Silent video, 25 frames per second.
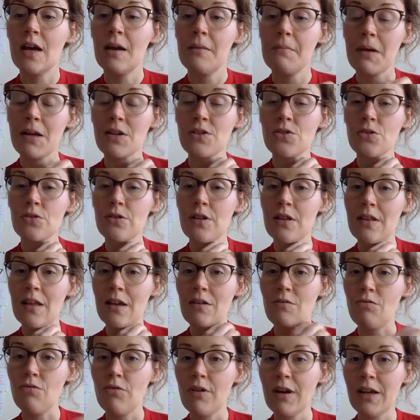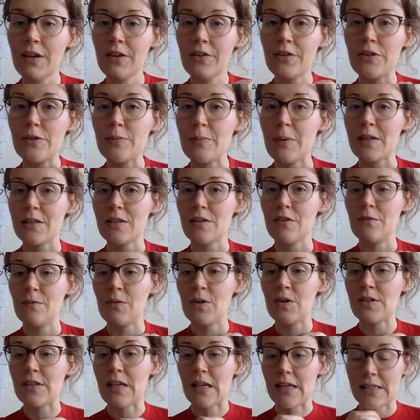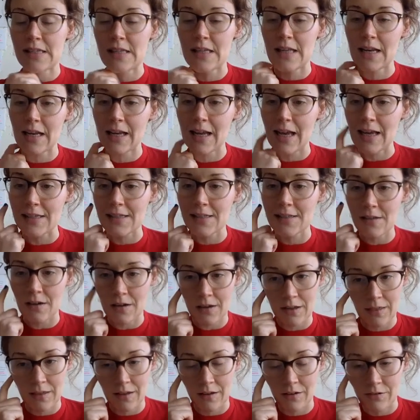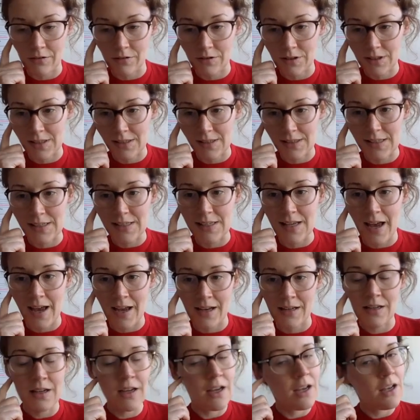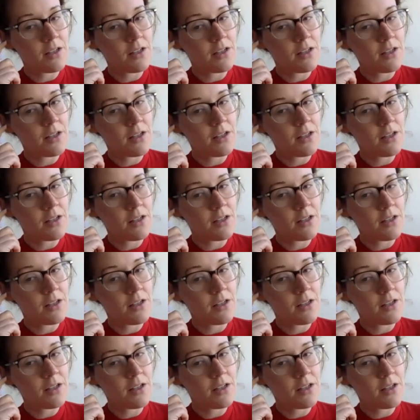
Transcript: make sure that they reuse bits of music so that it gets stuck in the audience's head,